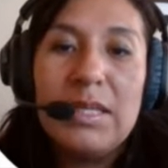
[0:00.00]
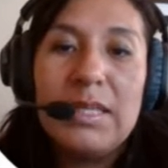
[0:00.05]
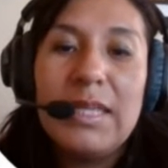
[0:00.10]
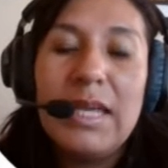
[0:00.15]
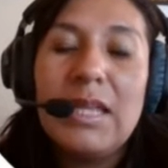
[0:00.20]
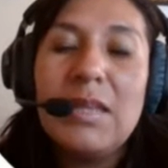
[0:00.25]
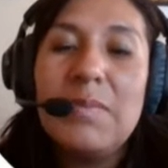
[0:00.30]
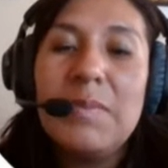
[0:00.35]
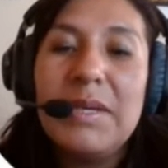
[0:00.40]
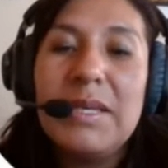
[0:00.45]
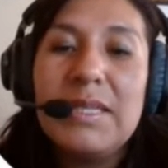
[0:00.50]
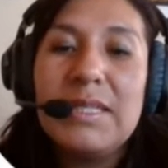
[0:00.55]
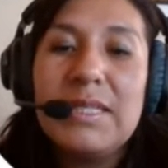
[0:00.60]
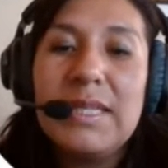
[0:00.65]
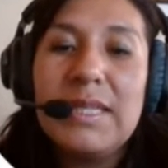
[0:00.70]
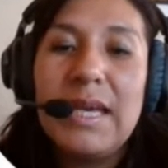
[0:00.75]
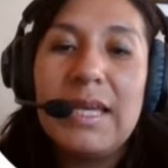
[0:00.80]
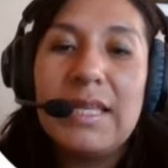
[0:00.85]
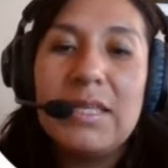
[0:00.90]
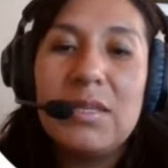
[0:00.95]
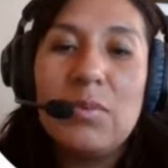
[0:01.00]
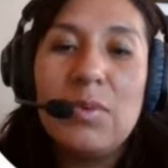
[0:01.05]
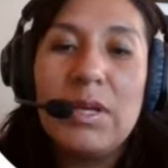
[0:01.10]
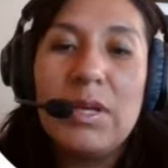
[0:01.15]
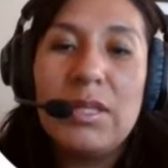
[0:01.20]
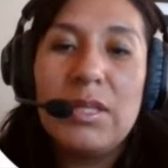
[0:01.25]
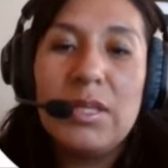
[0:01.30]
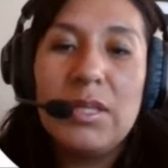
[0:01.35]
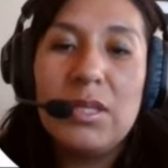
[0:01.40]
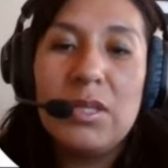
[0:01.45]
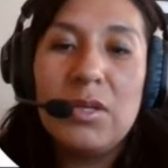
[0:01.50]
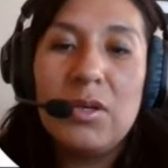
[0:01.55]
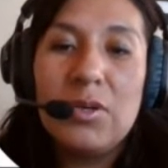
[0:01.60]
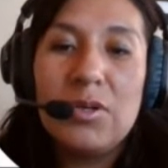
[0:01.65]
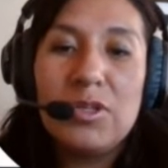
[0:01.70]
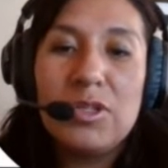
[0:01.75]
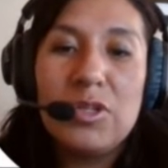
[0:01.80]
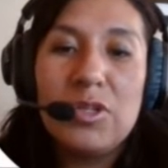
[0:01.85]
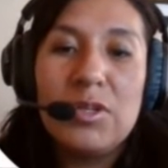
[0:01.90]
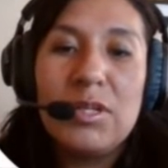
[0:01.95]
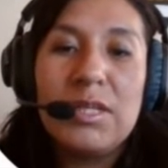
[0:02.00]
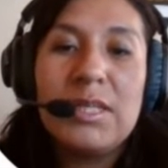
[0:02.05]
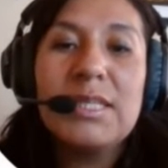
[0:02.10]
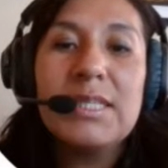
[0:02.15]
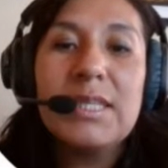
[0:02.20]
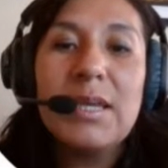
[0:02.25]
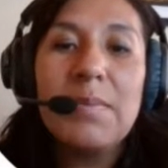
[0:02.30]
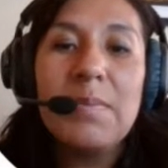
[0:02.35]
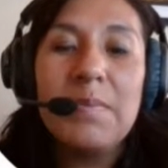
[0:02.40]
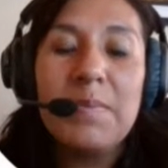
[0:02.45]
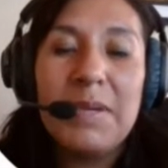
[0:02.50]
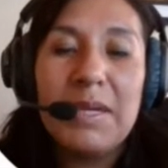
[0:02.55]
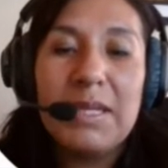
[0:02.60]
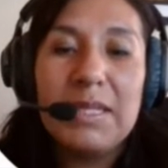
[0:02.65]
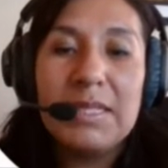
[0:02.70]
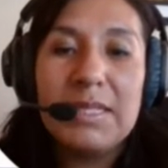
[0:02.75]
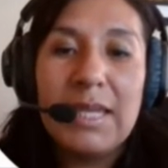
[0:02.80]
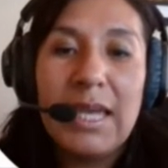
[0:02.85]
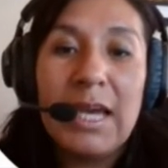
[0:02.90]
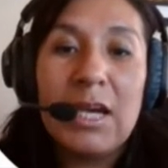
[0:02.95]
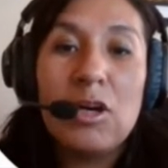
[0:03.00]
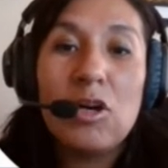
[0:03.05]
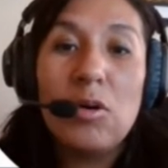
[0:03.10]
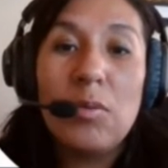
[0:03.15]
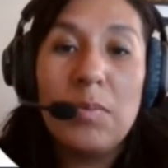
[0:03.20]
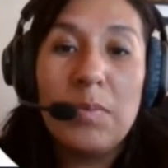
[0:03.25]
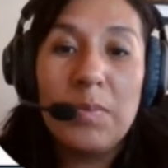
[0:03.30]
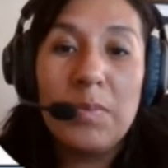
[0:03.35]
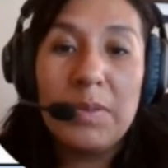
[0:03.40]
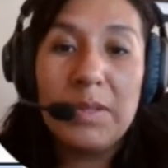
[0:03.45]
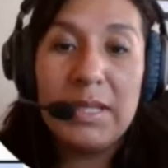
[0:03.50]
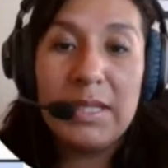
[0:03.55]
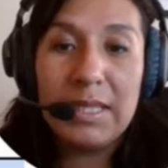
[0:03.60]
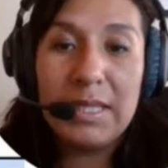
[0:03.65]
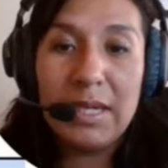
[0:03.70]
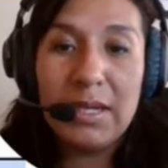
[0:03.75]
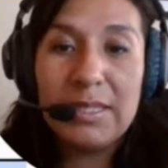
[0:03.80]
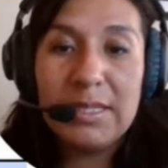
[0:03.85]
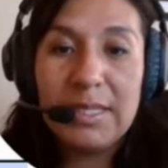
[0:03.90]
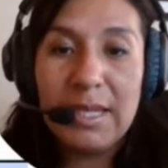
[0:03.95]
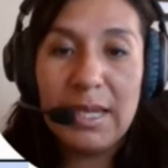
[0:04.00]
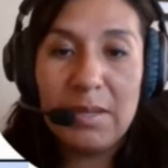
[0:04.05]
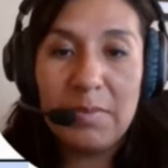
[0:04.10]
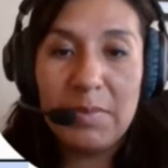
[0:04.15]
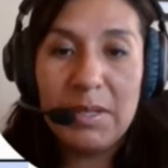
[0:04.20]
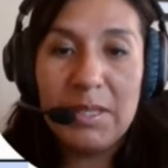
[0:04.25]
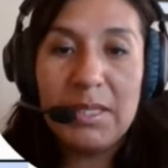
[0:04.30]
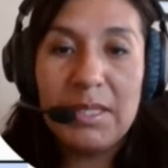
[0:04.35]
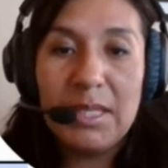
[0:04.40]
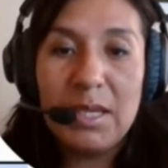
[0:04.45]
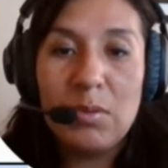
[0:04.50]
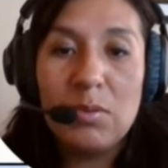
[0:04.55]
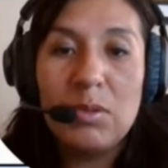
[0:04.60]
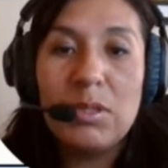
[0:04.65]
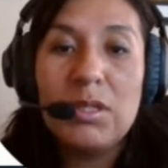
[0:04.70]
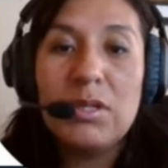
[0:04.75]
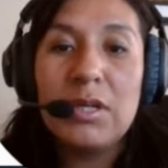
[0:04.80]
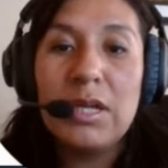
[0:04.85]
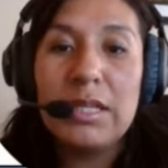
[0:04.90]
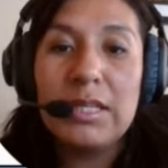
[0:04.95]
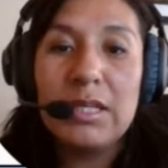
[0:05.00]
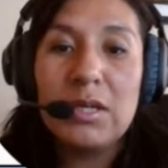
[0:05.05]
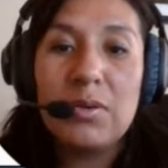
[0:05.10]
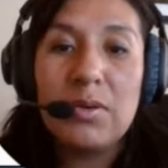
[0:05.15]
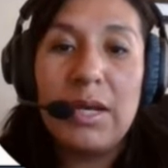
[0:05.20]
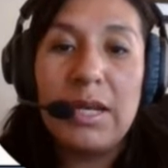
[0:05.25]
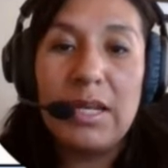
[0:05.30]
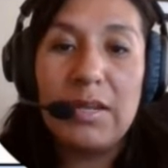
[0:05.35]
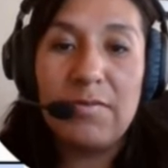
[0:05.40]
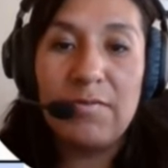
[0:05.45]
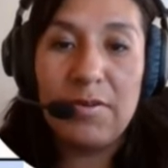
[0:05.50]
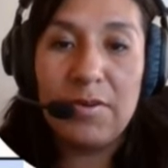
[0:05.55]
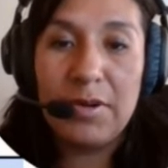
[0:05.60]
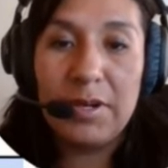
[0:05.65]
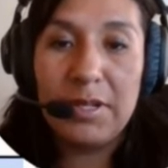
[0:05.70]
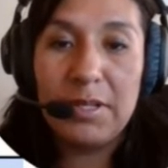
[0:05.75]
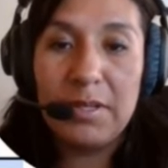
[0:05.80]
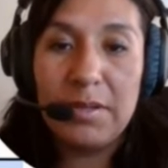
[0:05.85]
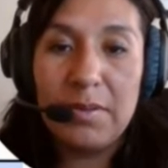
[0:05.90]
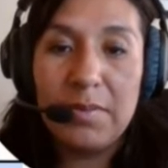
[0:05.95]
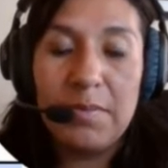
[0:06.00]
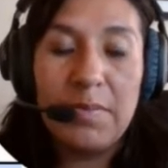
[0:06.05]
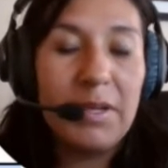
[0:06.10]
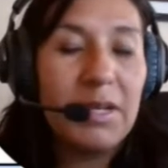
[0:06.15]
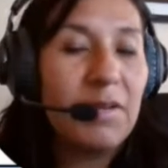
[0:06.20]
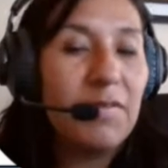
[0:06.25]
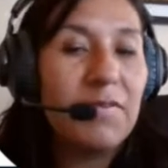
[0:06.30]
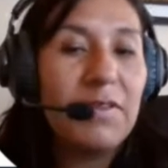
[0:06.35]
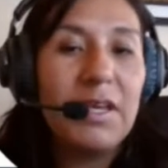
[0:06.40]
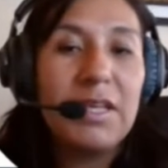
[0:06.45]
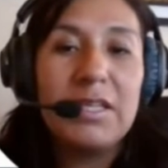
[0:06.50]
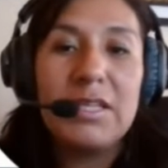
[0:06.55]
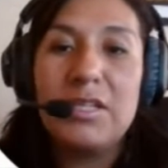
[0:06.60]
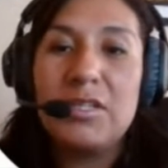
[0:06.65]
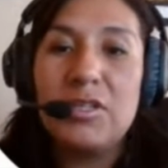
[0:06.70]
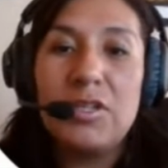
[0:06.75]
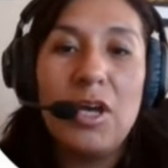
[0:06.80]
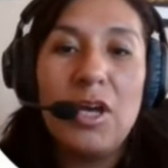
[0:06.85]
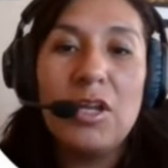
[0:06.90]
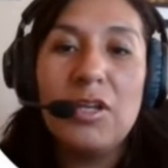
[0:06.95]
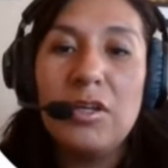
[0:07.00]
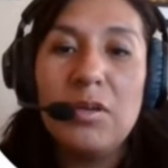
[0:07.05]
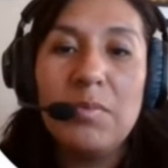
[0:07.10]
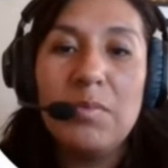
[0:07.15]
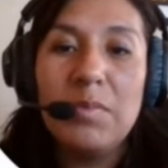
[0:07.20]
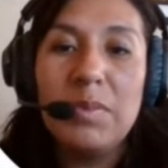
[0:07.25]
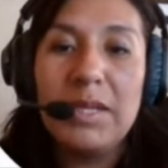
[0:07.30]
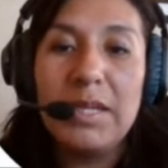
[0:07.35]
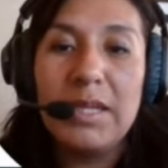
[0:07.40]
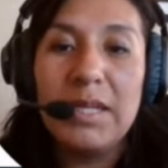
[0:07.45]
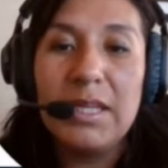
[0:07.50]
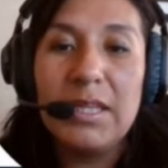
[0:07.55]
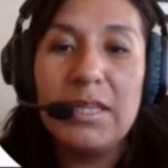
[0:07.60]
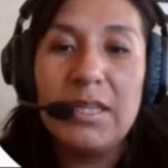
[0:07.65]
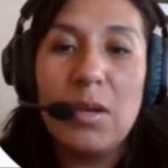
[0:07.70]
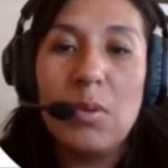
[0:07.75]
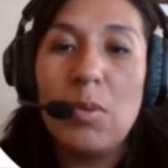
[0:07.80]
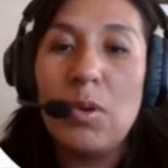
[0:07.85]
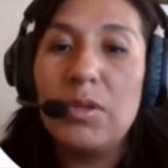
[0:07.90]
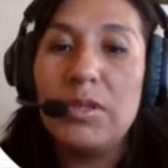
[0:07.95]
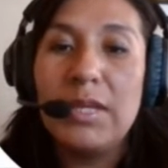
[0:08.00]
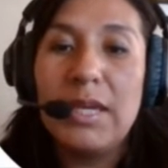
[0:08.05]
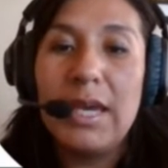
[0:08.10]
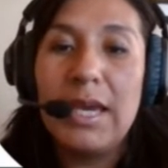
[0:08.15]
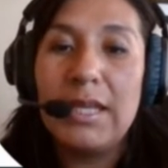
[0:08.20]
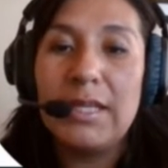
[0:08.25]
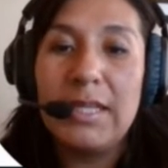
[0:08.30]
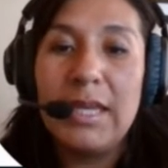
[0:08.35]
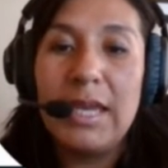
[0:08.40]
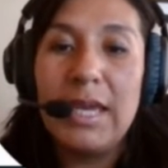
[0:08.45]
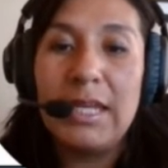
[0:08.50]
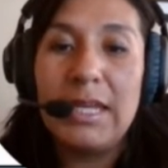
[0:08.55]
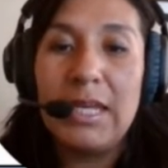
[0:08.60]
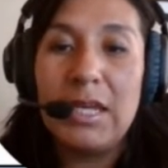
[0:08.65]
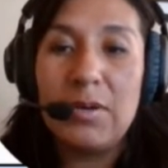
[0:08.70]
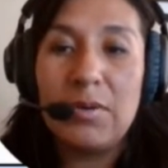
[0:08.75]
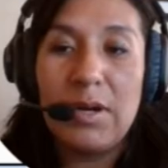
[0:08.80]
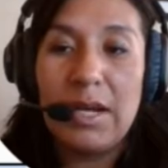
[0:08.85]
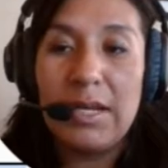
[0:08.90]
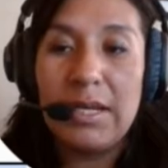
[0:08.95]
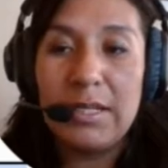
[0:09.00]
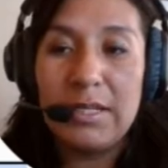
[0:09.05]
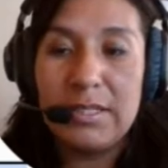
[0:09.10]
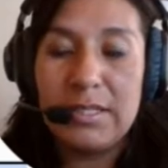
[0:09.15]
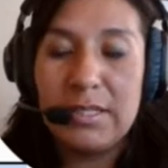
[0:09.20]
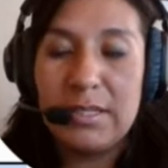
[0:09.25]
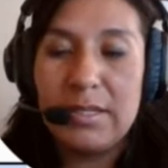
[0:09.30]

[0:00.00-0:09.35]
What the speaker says: That means that when your students submit and complete the assignment, they will get credit for it. But if they did not complete it, they won't get any credit.